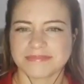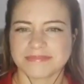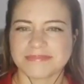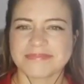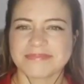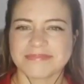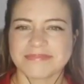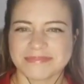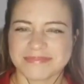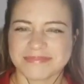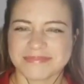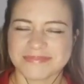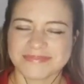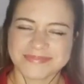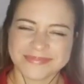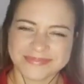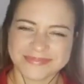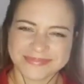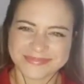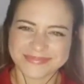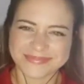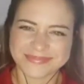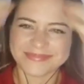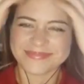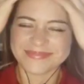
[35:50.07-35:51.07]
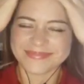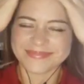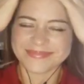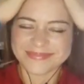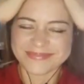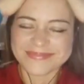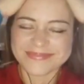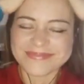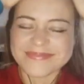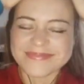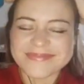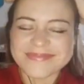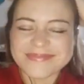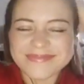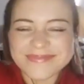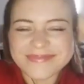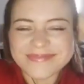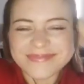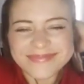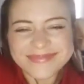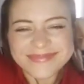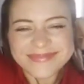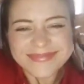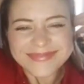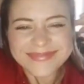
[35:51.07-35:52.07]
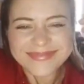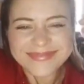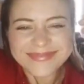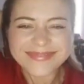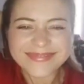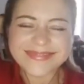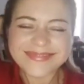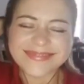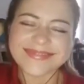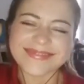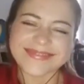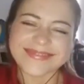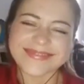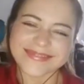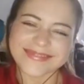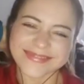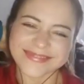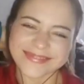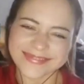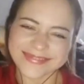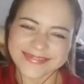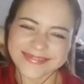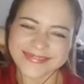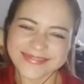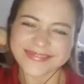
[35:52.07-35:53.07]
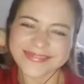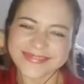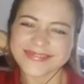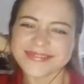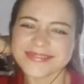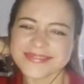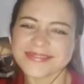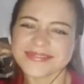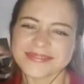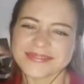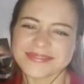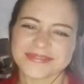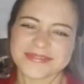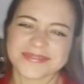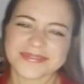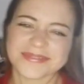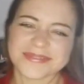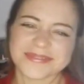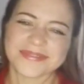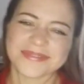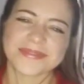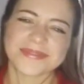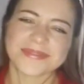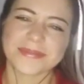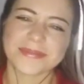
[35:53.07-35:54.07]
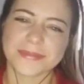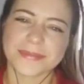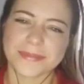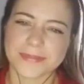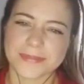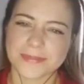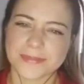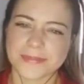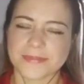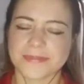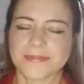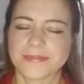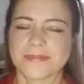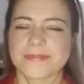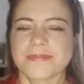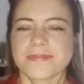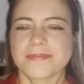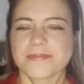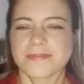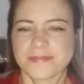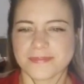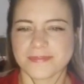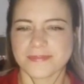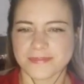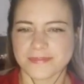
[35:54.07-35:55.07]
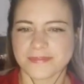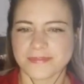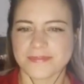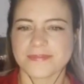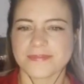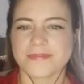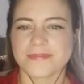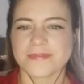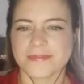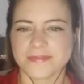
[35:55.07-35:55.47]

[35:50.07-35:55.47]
(silent)